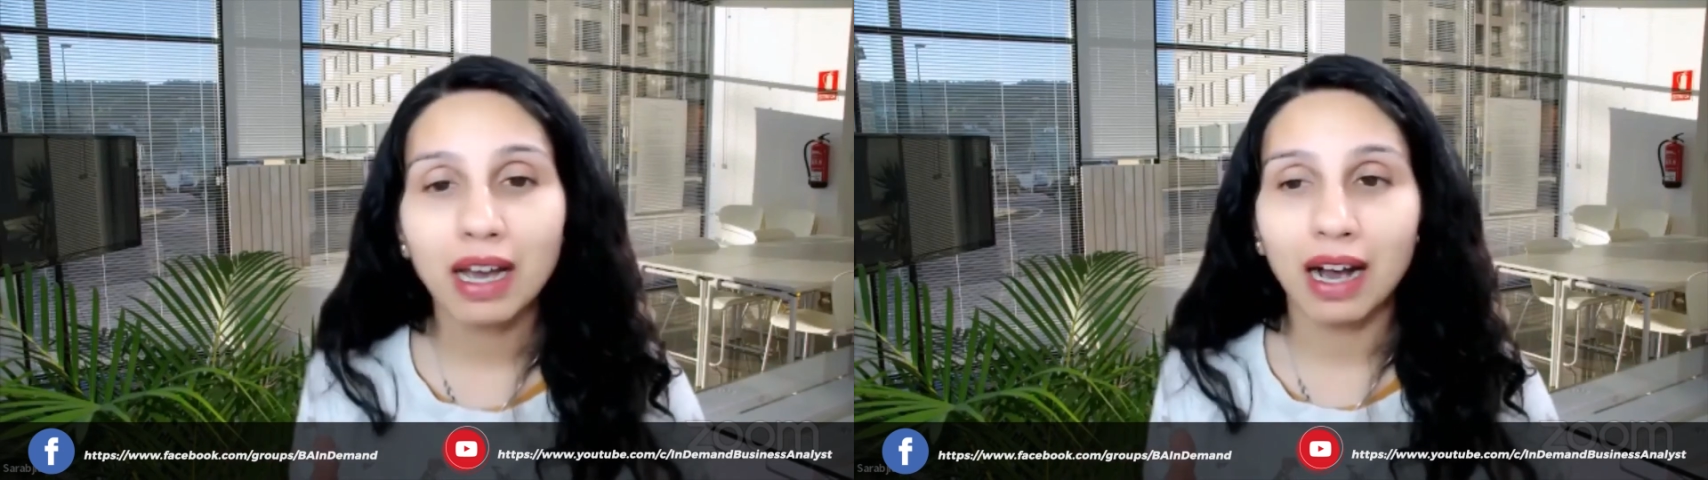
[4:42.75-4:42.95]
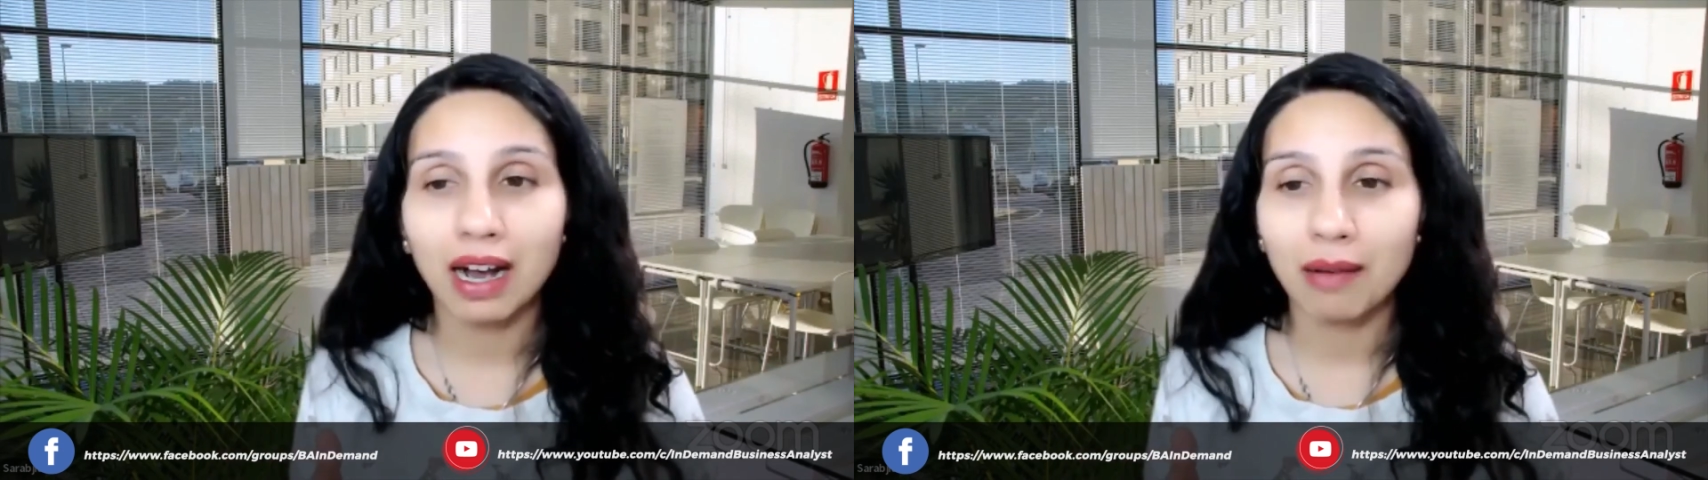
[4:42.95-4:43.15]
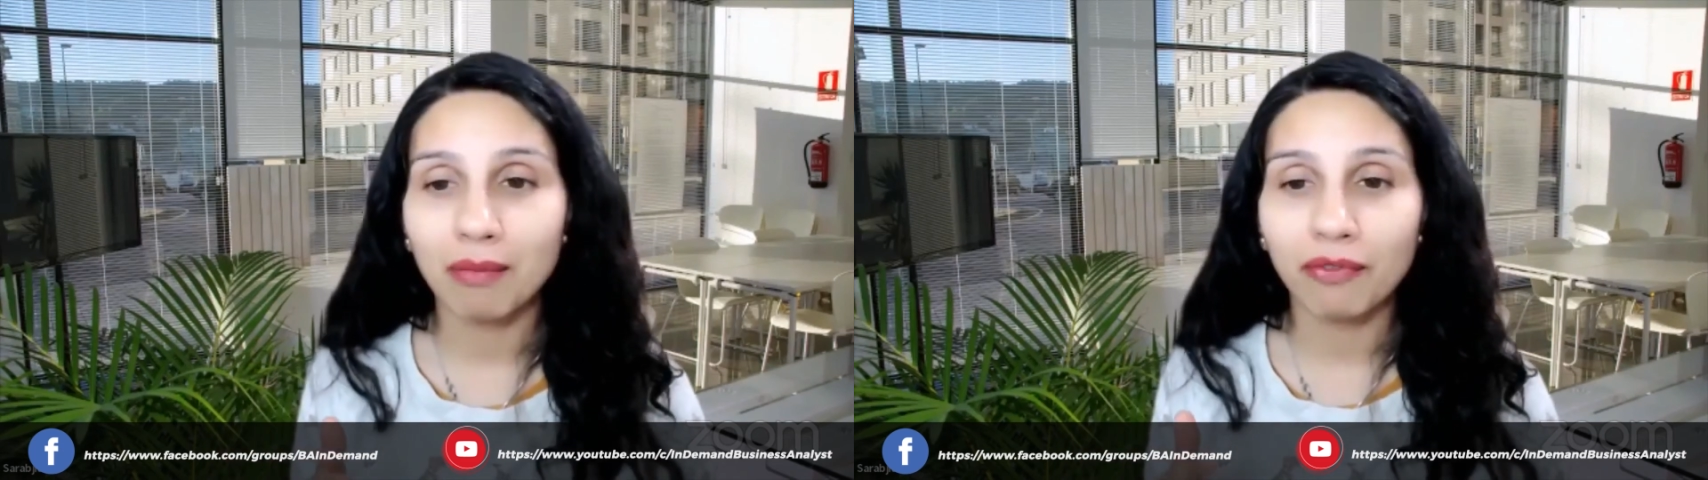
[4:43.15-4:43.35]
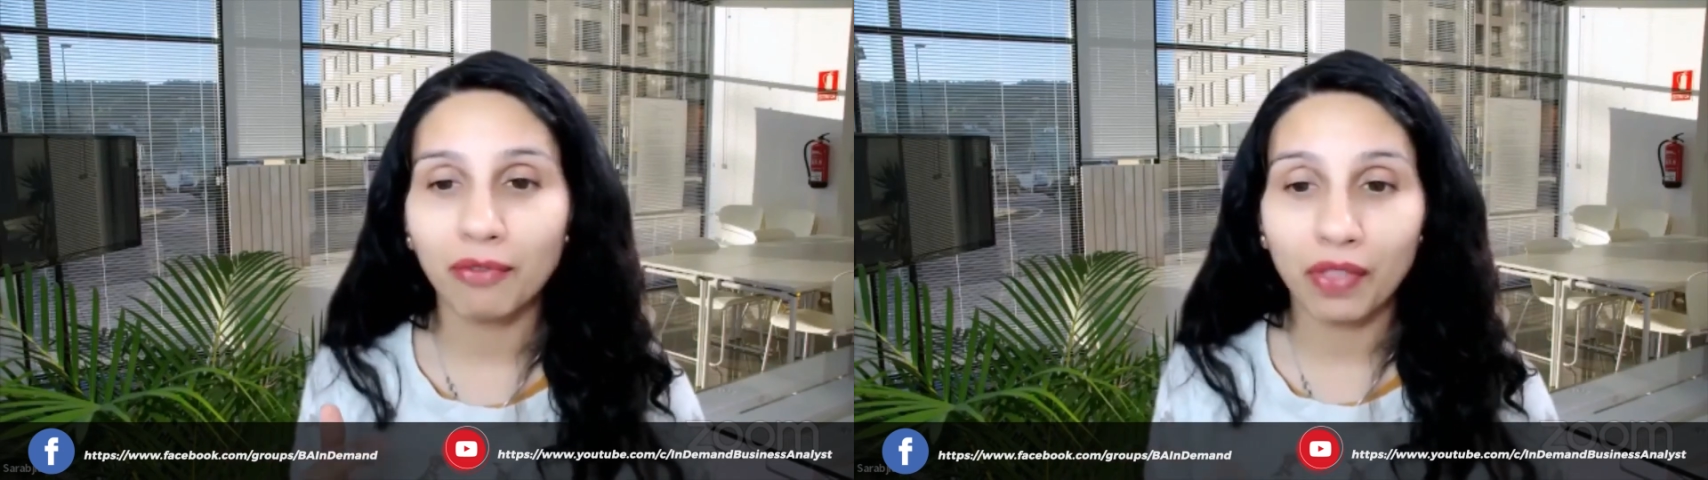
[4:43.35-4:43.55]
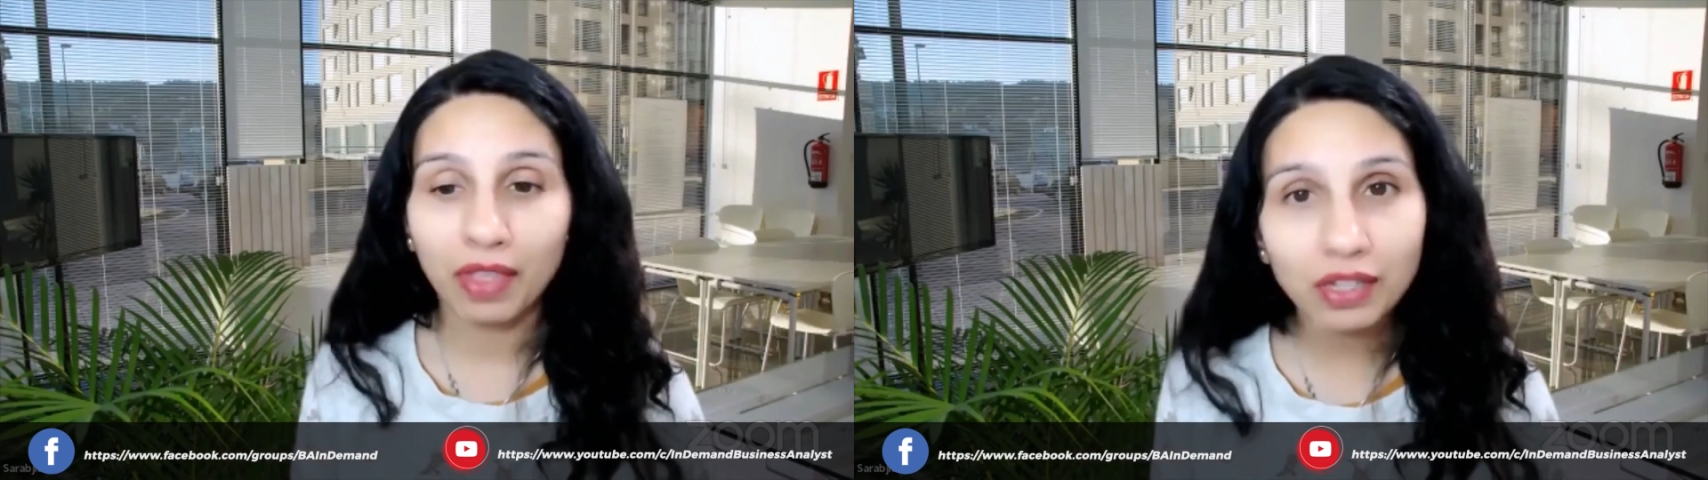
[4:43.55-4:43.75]

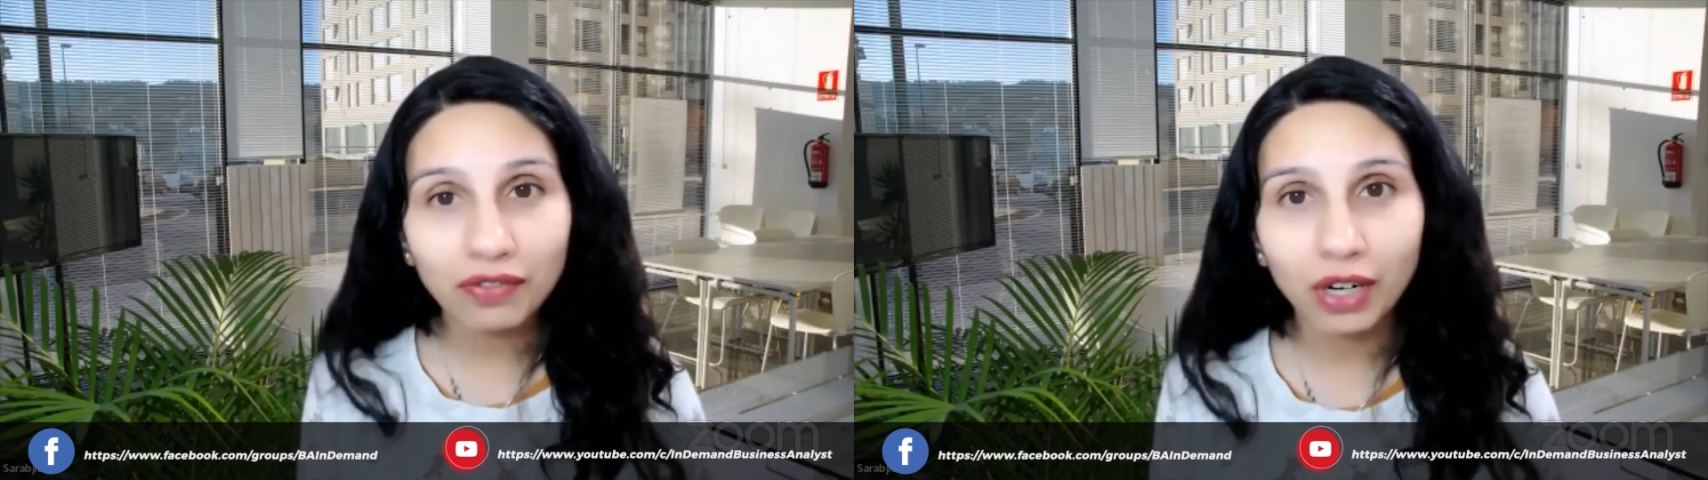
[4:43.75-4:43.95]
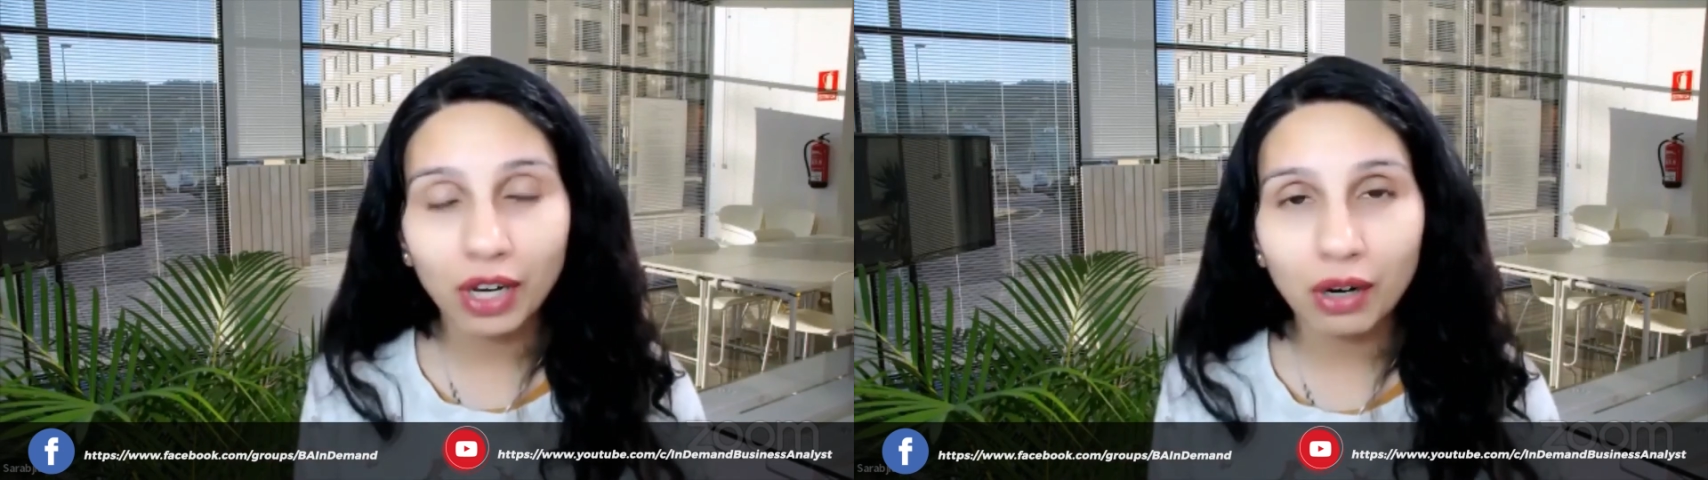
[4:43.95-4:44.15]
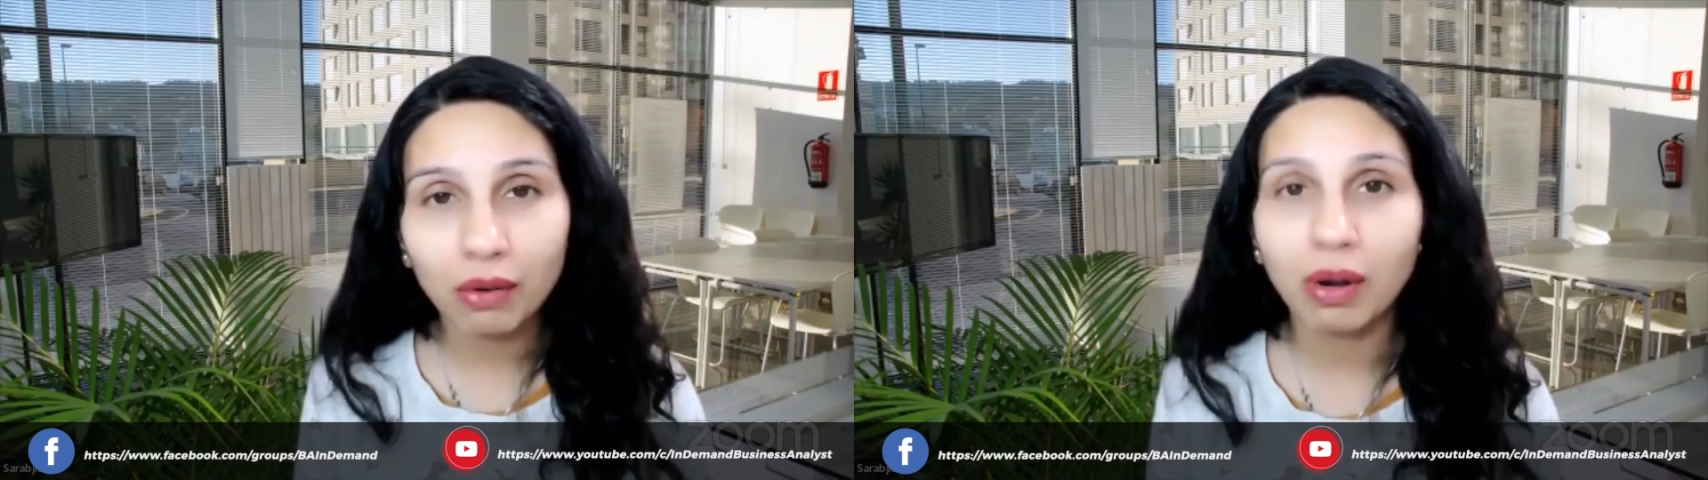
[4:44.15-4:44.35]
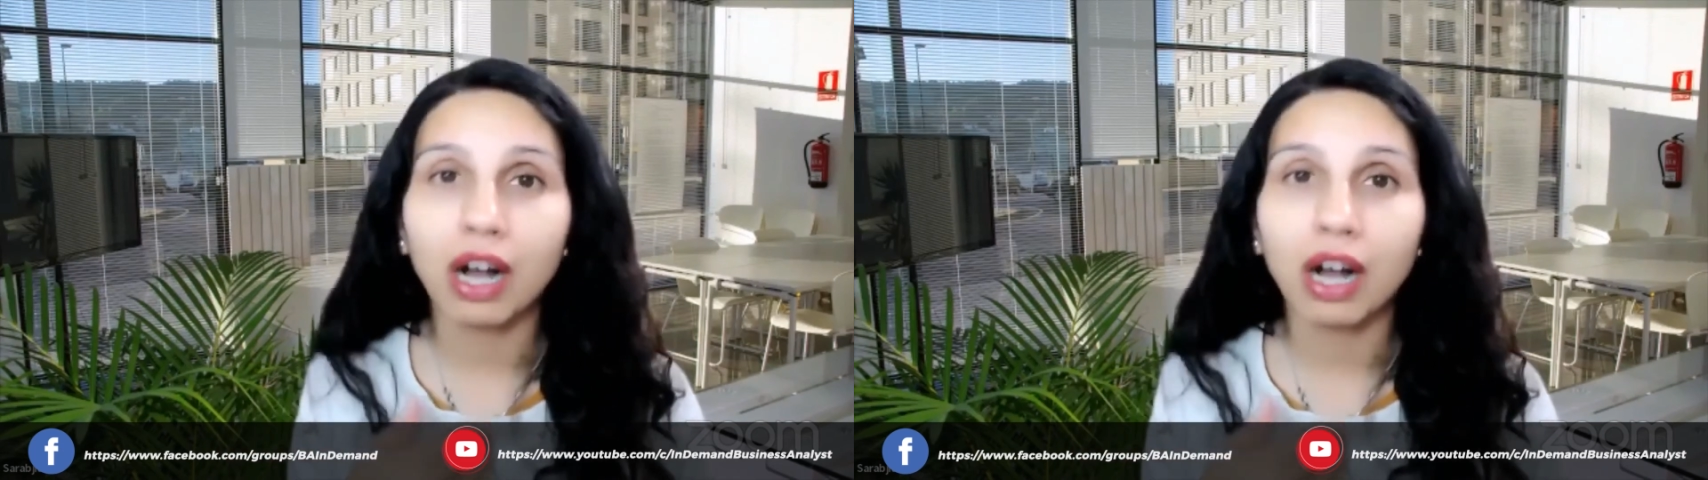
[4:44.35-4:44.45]
For this video,